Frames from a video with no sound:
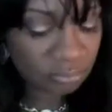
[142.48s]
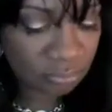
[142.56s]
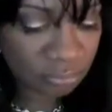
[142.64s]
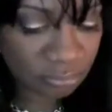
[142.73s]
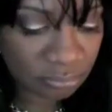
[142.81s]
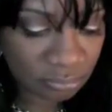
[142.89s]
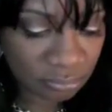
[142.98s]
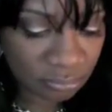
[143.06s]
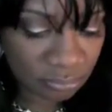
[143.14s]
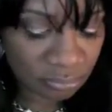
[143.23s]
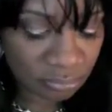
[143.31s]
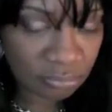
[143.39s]

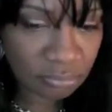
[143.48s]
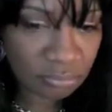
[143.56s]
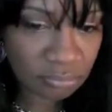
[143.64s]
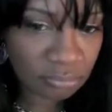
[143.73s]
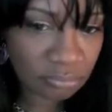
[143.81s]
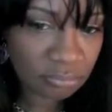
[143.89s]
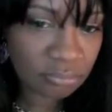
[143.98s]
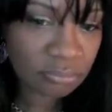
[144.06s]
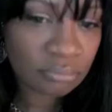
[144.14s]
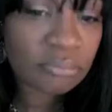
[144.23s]
[no speech]